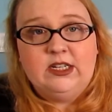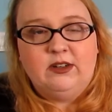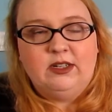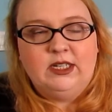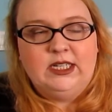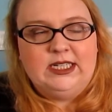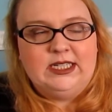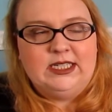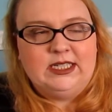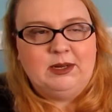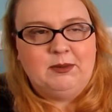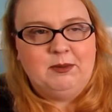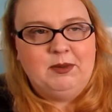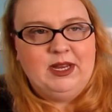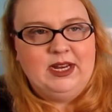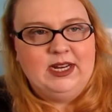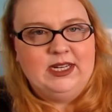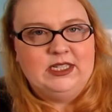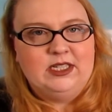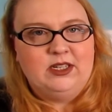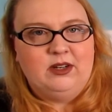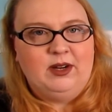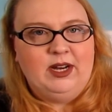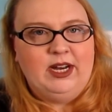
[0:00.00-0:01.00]
release something,
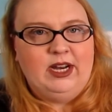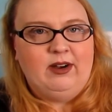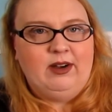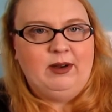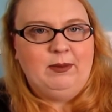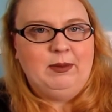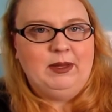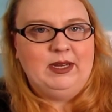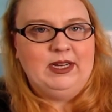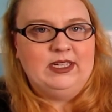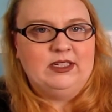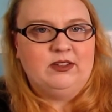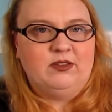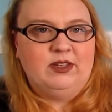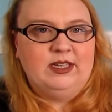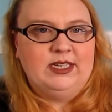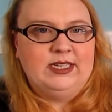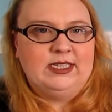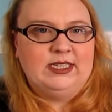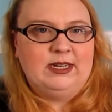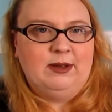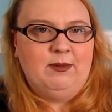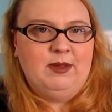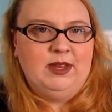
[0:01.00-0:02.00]
so Harry, please
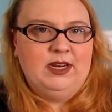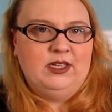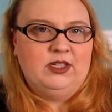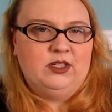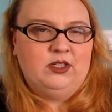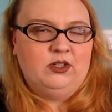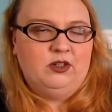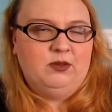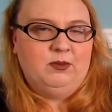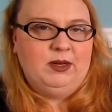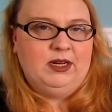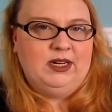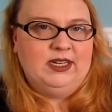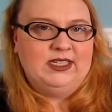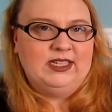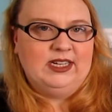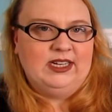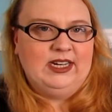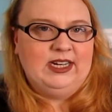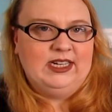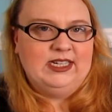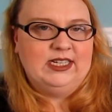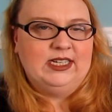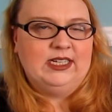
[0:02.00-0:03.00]
release something soon because I
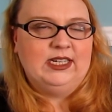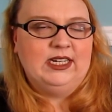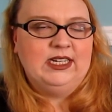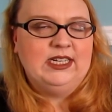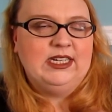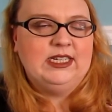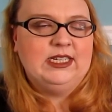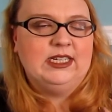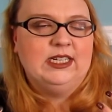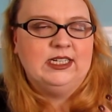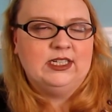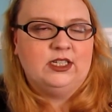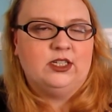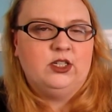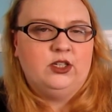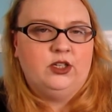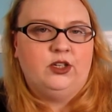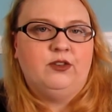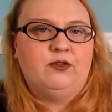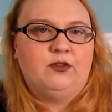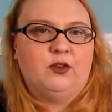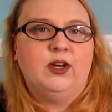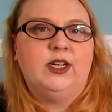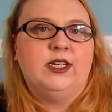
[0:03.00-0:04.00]
need to listen to
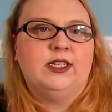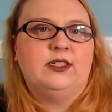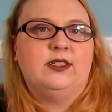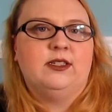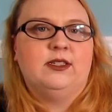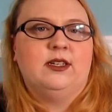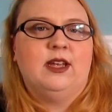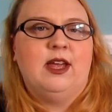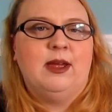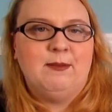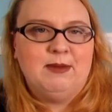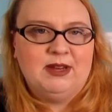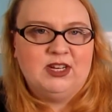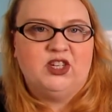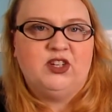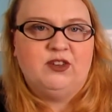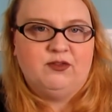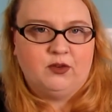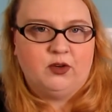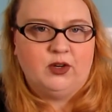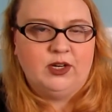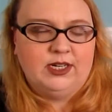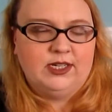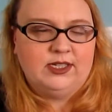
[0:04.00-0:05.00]
your voice. I miss your
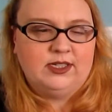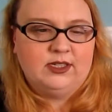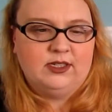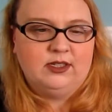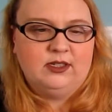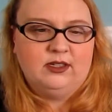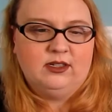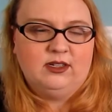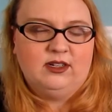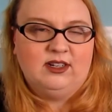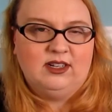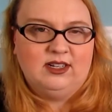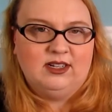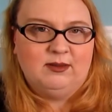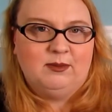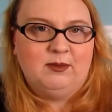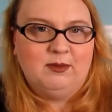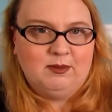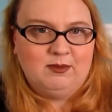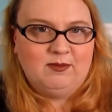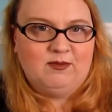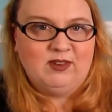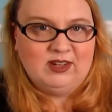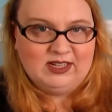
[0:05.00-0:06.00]
voice.
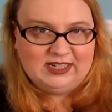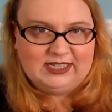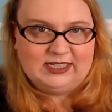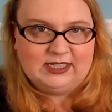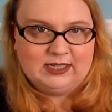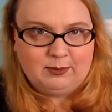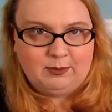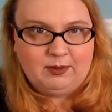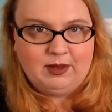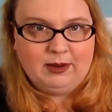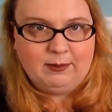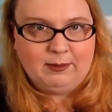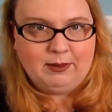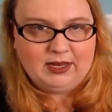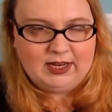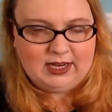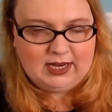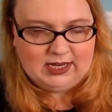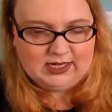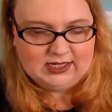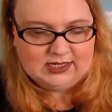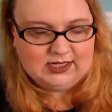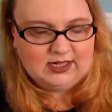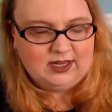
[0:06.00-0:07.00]
Release something,
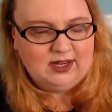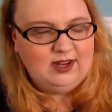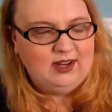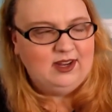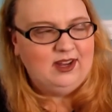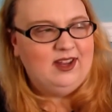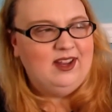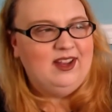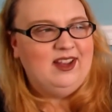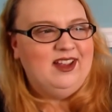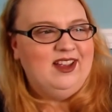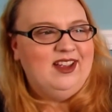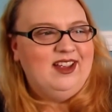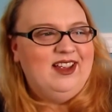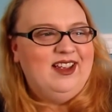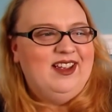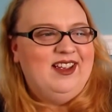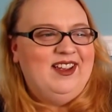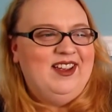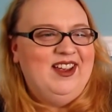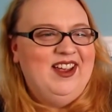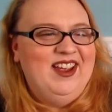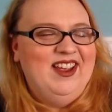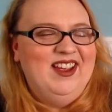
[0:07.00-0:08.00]
please.
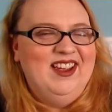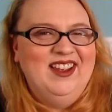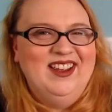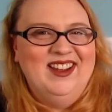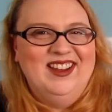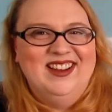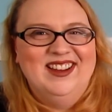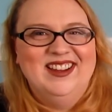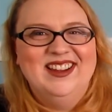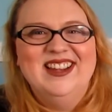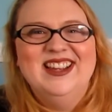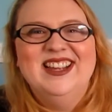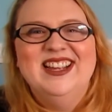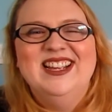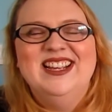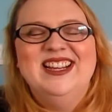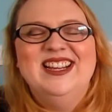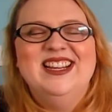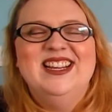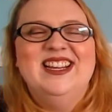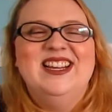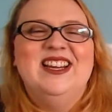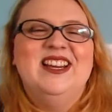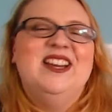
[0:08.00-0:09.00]

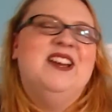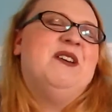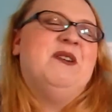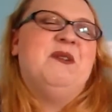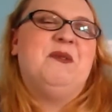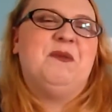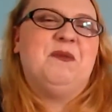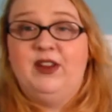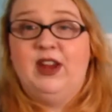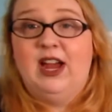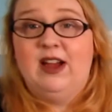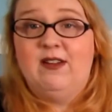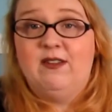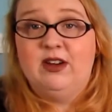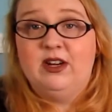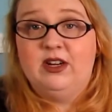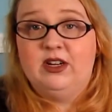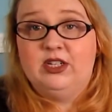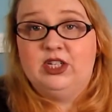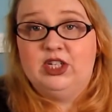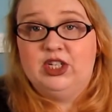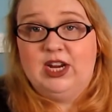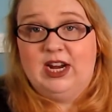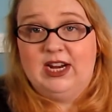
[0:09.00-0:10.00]
If you
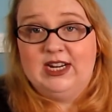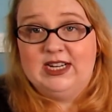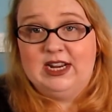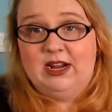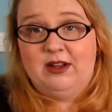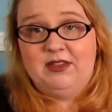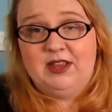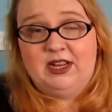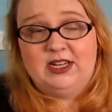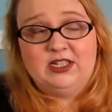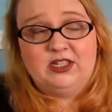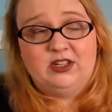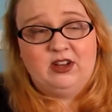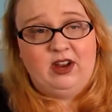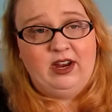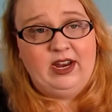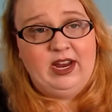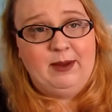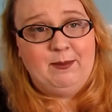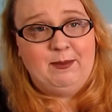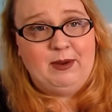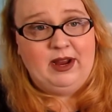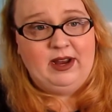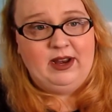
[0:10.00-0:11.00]
haven't checked out that song
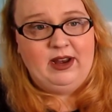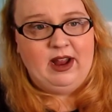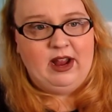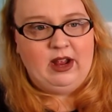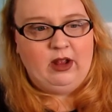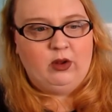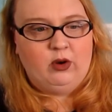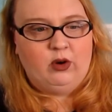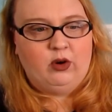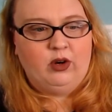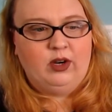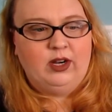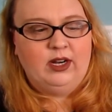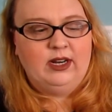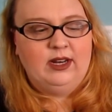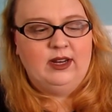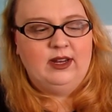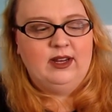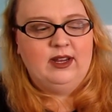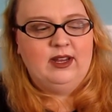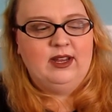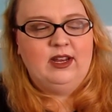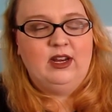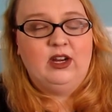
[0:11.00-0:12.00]
yet by Niall Horan,
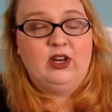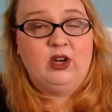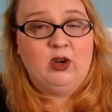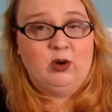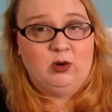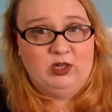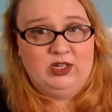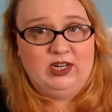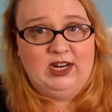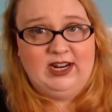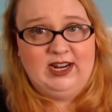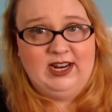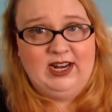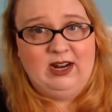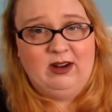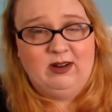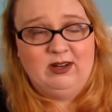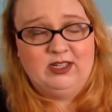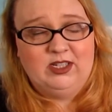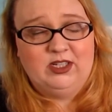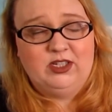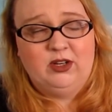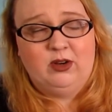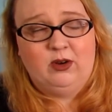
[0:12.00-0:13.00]
go check it out.
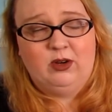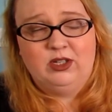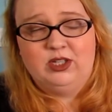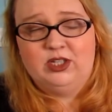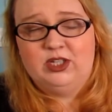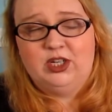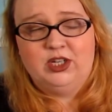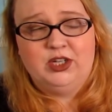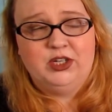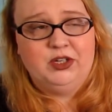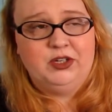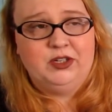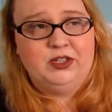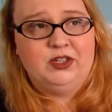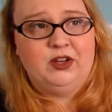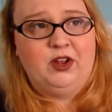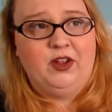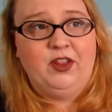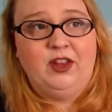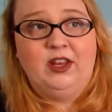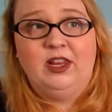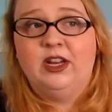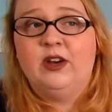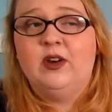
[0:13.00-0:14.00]
It's such a good
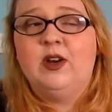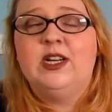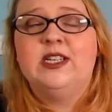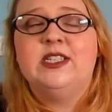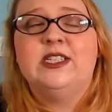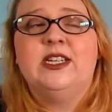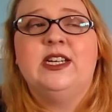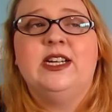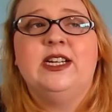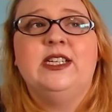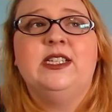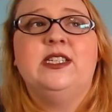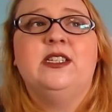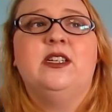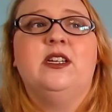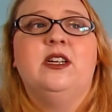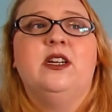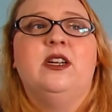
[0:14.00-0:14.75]
song. The lyrics in it